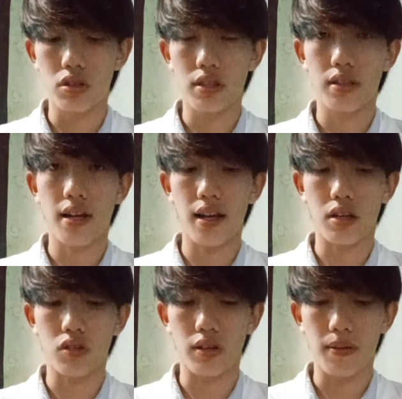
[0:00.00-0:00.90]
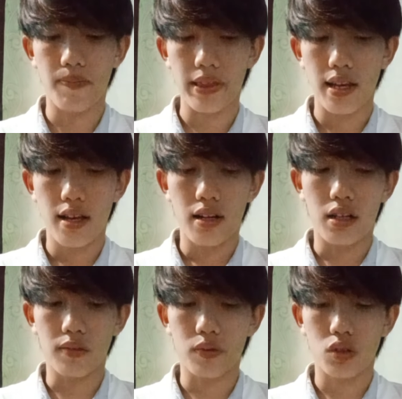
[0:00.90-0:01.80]
Like photosynthetic
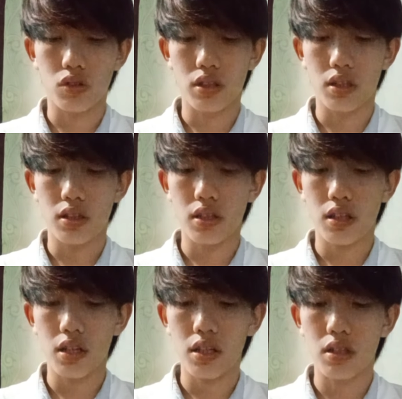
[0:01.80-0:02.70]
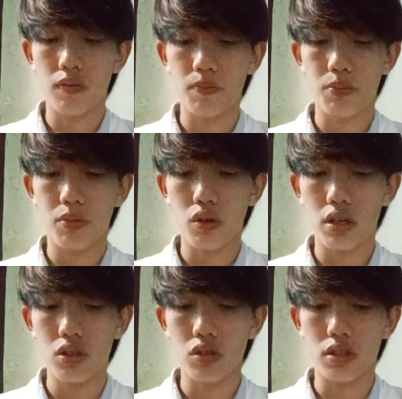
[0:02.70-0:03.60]
prokaryotes and eukaryotes
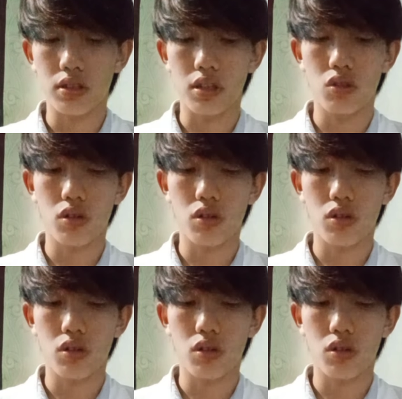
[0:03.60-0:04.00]
have this